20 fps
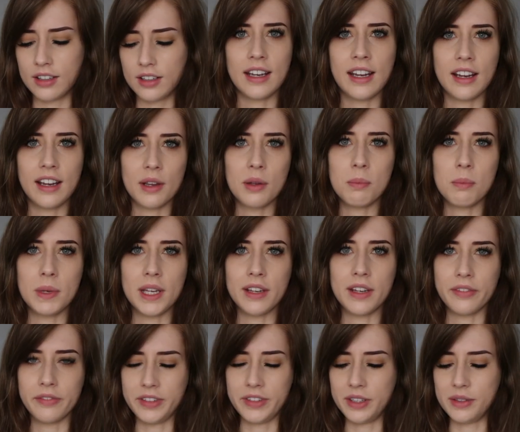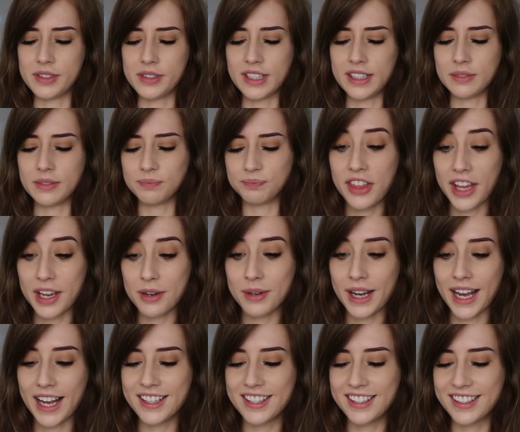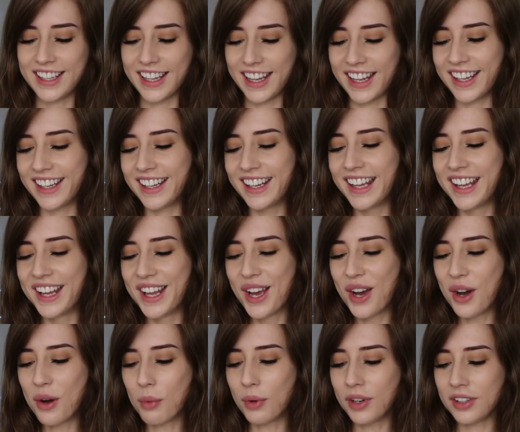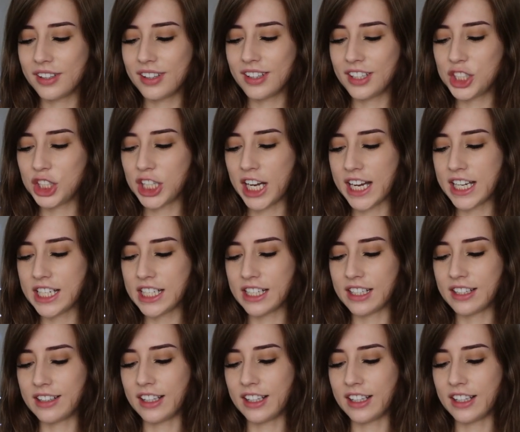It can be confusing. They were asking, what's the shadiest